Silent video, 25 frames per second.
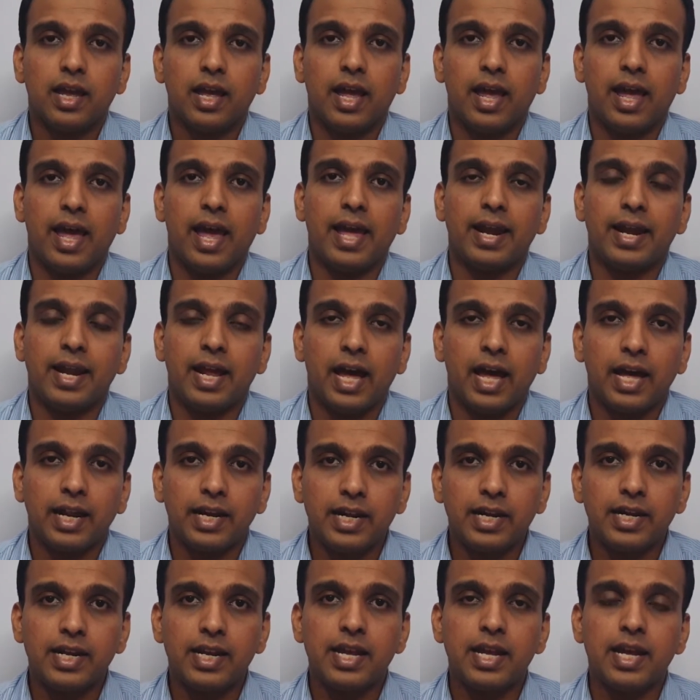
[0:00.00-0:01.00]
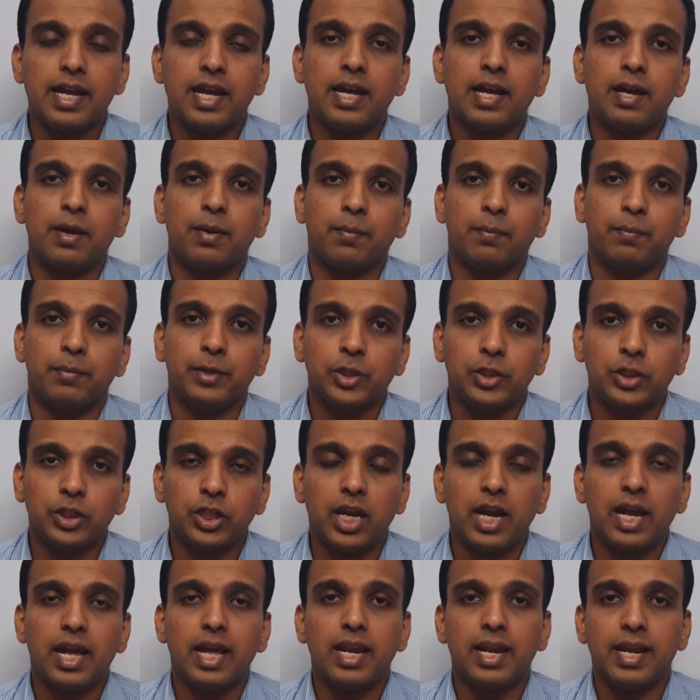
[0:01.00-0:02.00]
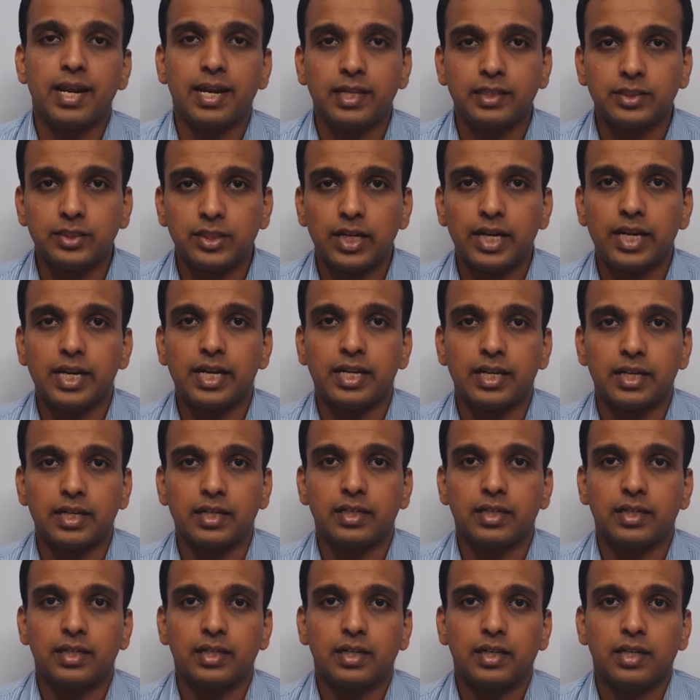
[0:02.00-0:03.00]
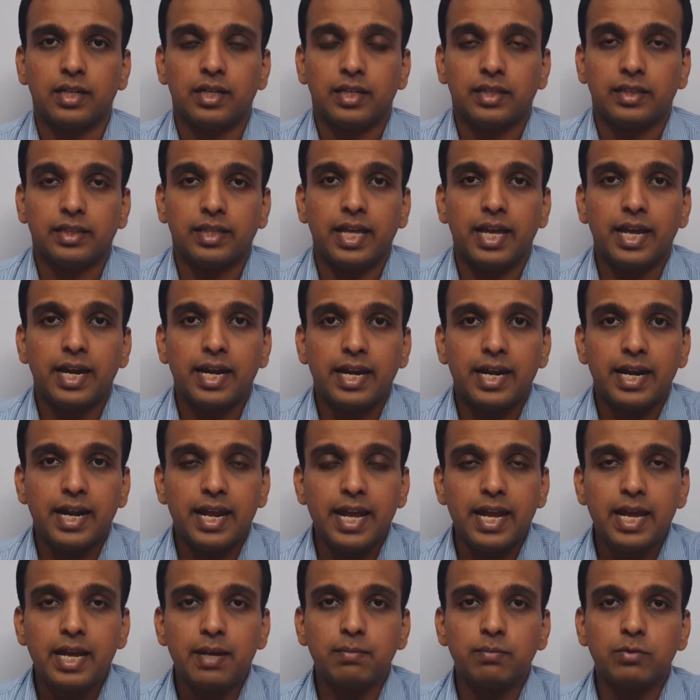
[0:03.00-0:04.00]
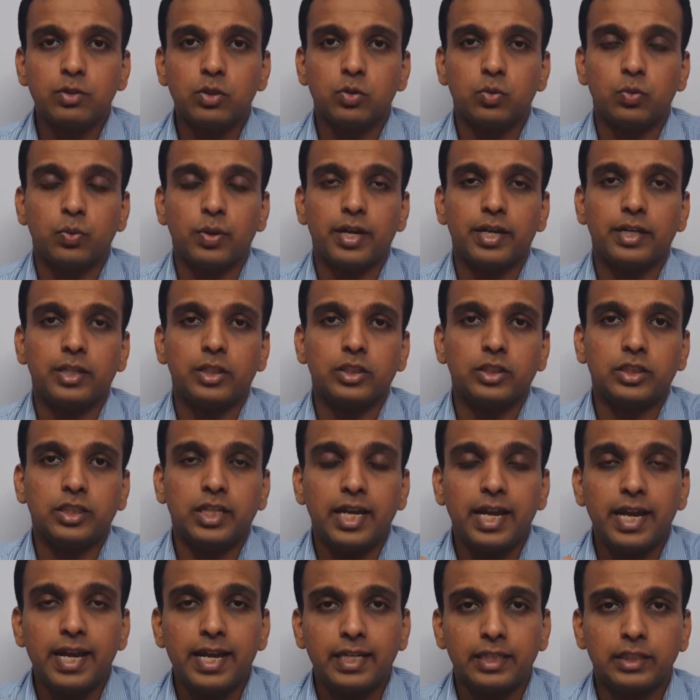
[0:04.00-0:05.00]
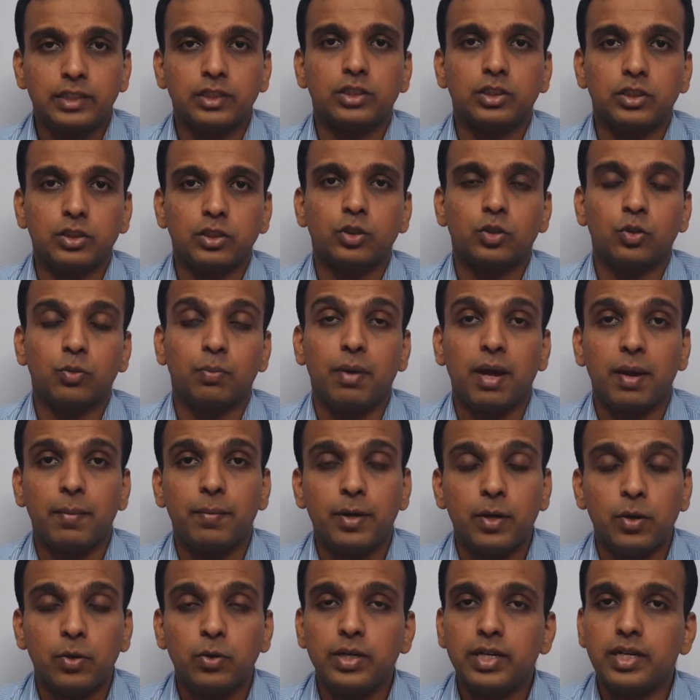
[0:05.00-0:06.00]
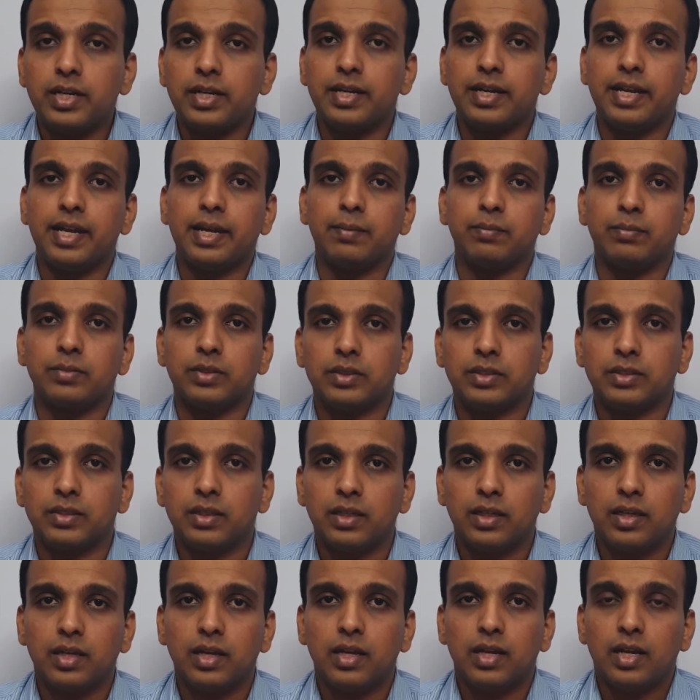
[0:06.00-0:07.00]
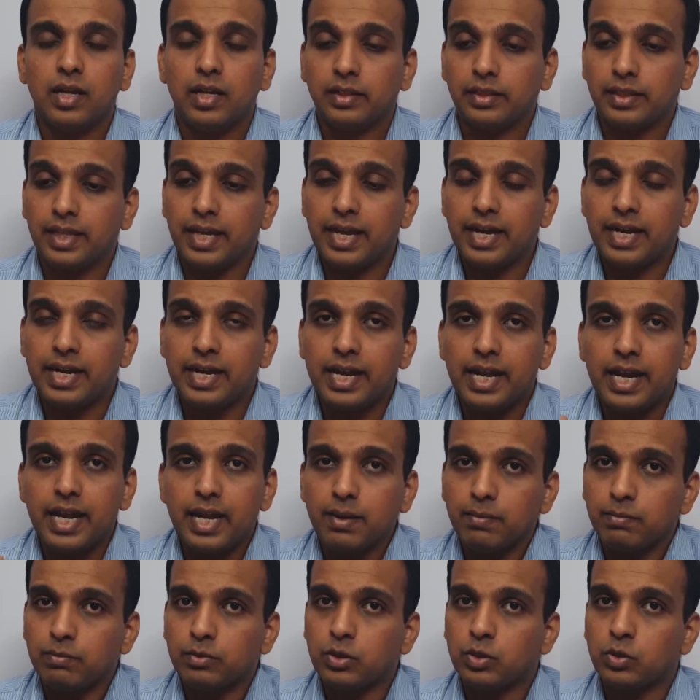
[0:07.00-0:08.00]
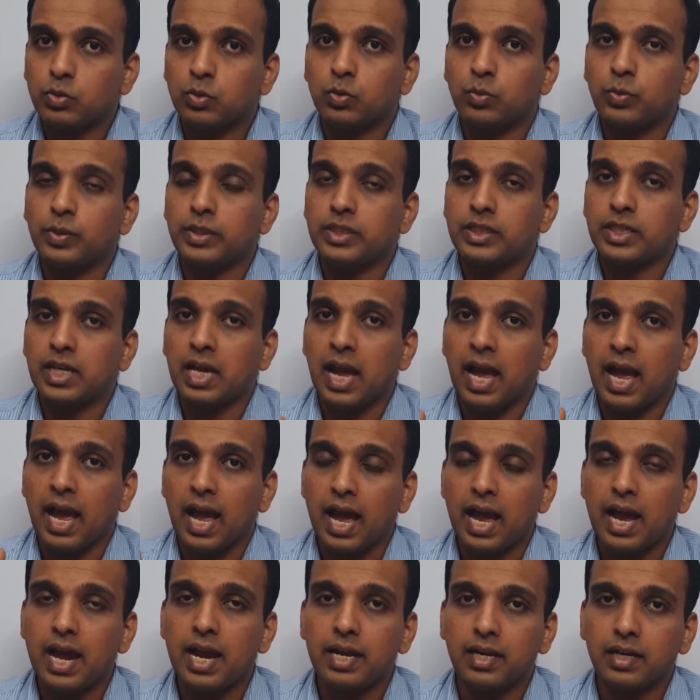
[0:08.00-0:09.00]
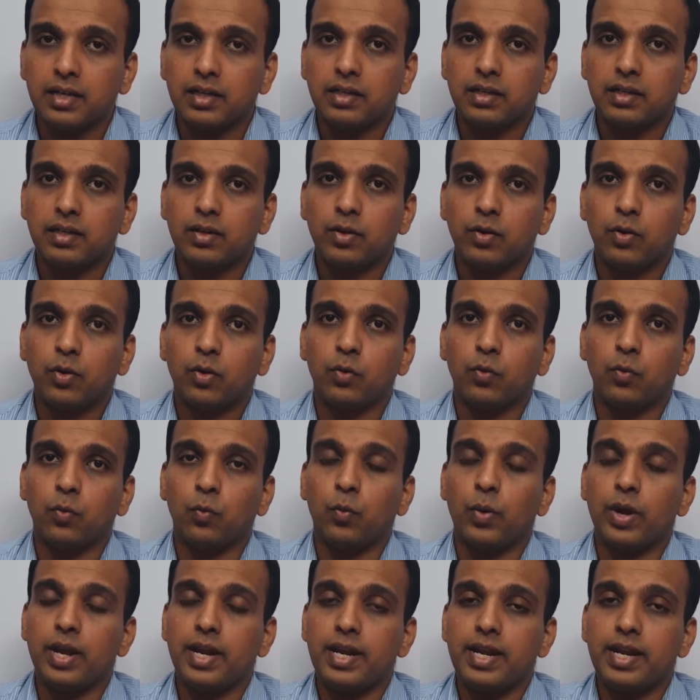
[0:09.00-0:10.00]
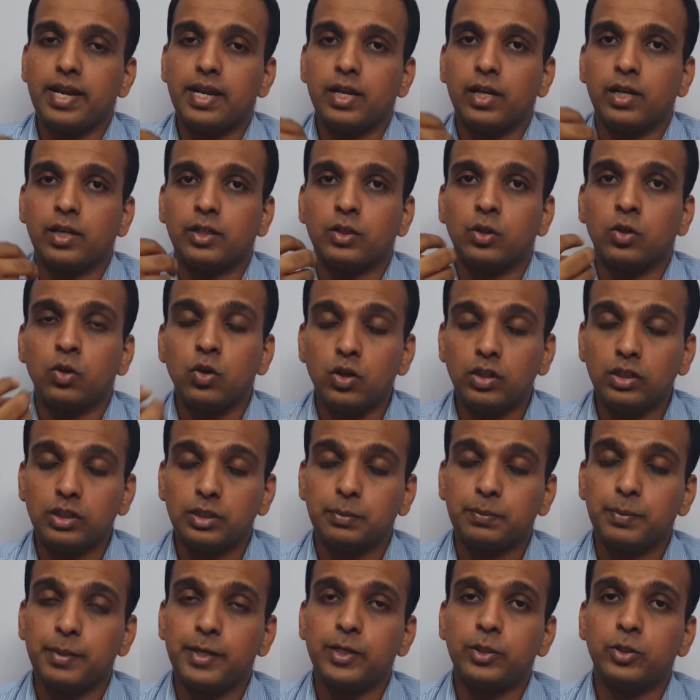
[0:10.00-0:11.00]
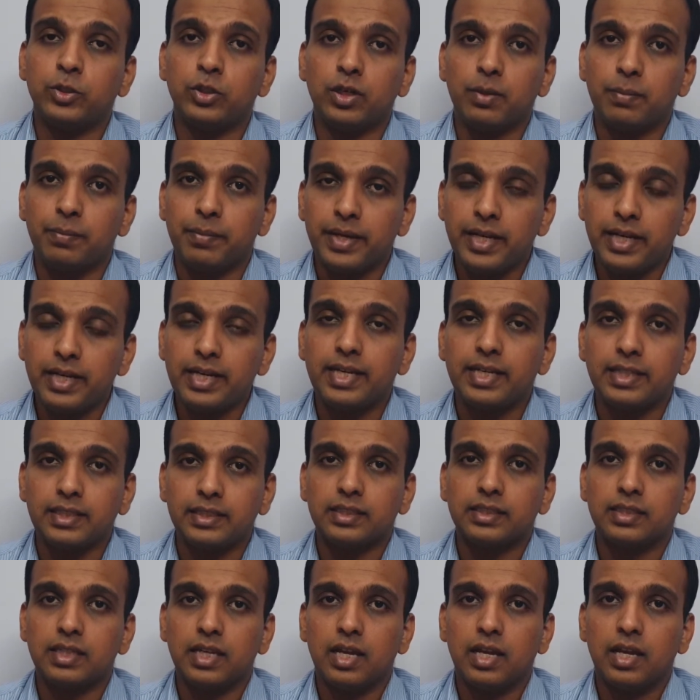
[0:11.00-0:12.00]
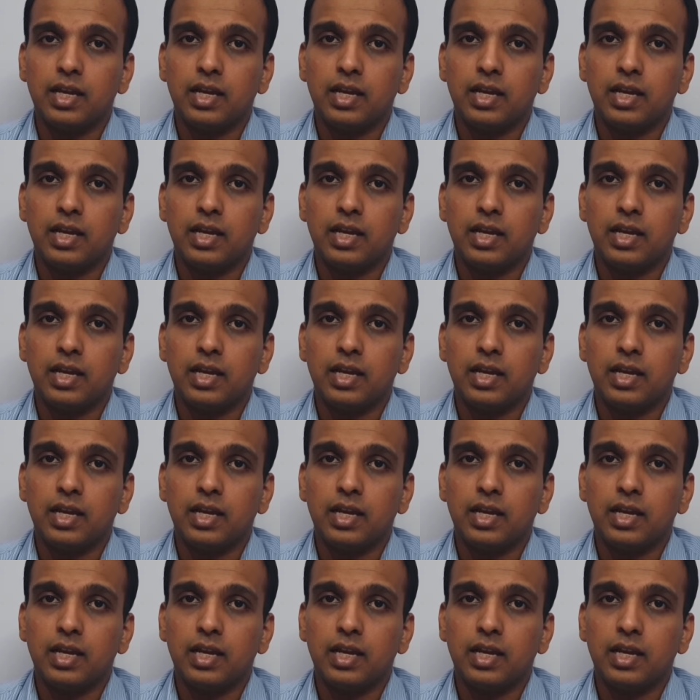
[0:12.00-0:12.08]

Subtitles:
and Hananiah, Mishael and Azariah, their names were changed to Babylonian names. Their names, which had very good spiritual meanings,